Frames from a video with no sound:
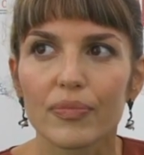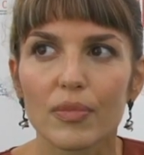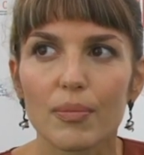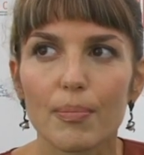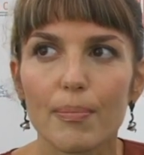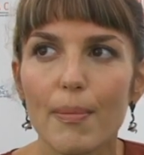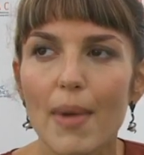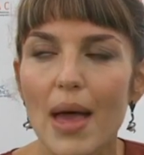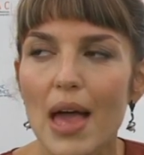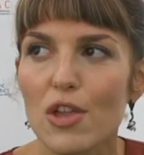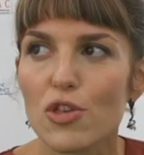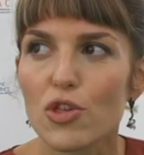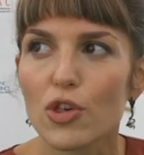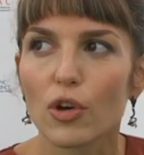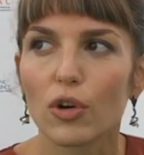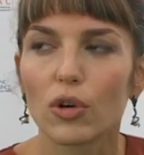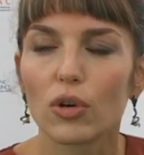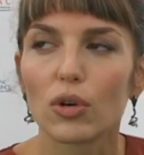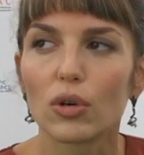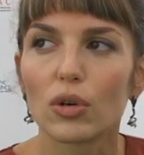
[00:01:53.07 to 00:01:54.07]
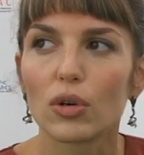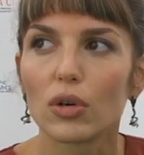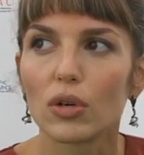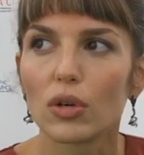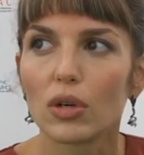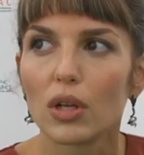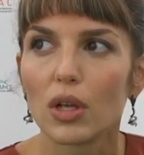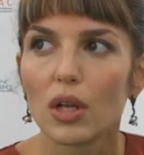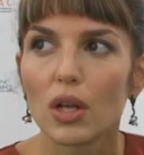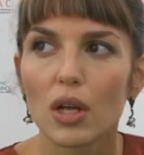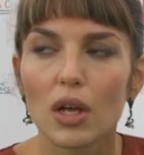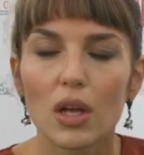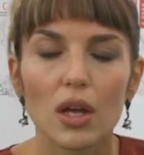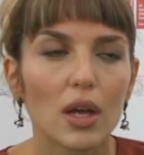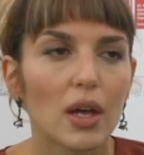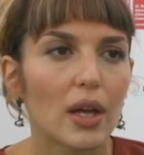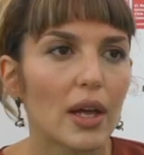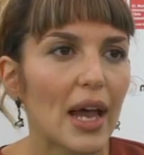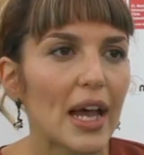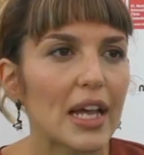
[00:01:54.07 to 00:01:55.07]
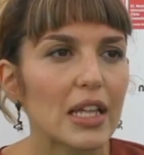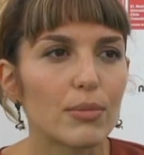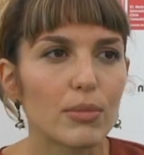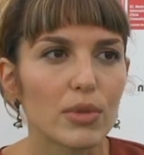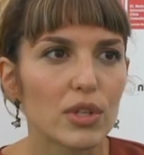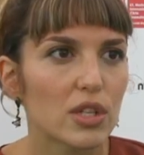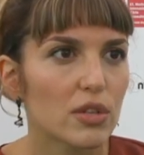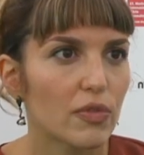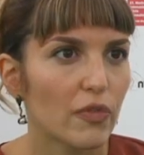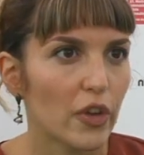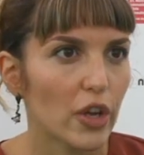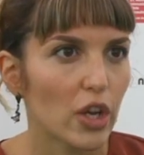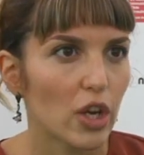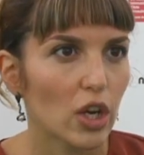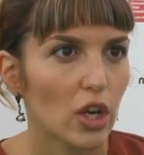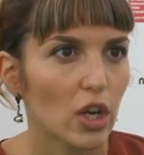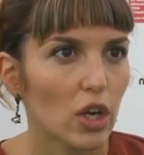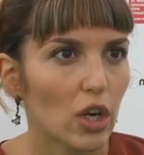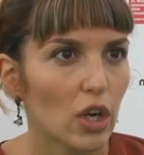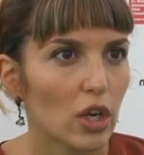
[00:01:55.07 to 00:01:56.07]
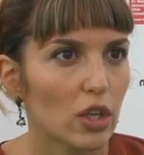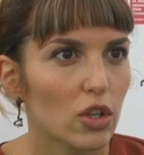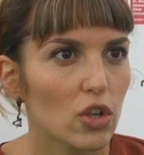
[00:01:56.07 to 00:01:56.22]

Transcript: magical atmosphere